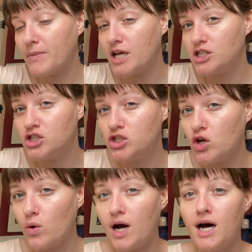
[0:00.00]

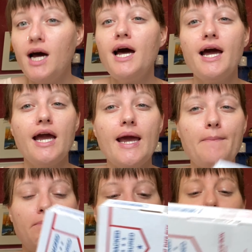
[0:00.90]
So I
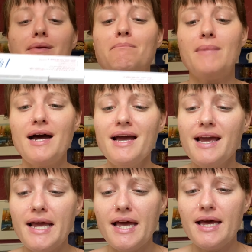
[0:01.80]
mailed
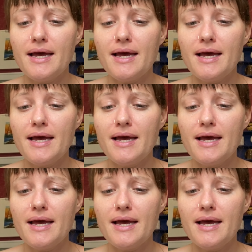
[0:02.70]
my